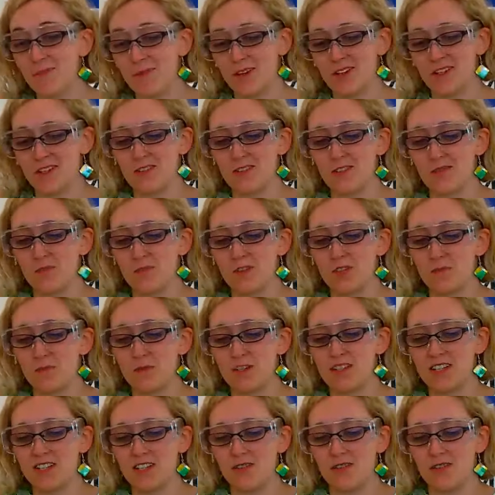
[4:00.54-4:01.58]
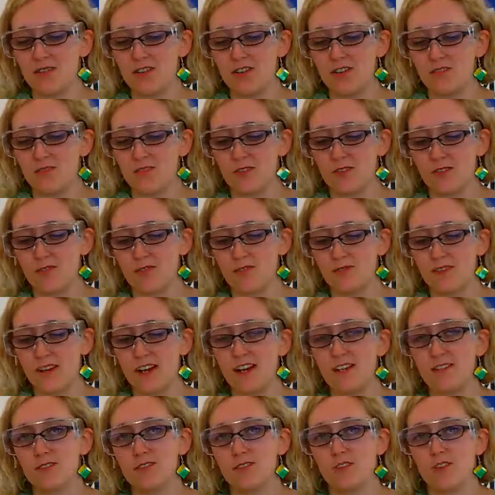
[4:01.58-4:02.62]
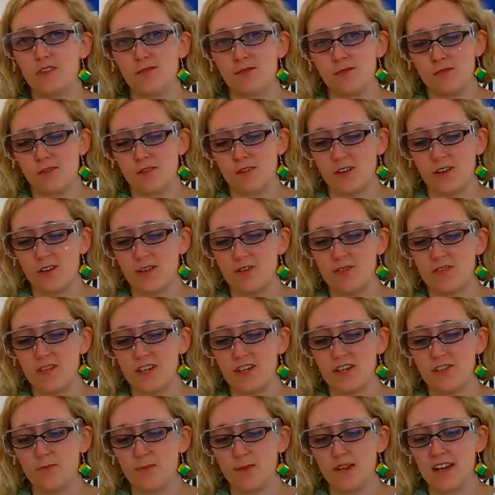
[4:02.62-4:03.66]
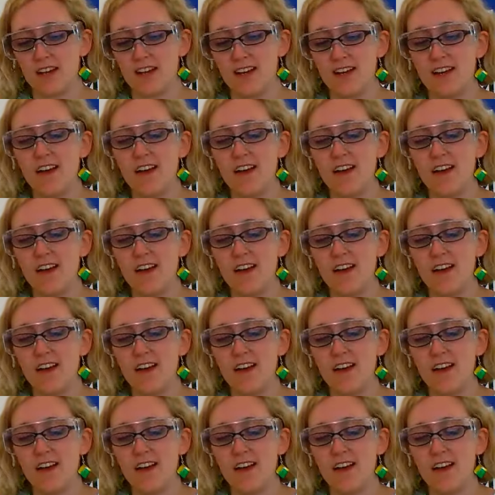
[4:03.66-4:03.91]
because it will be spitting all over your face, all over your clothes, then you'll be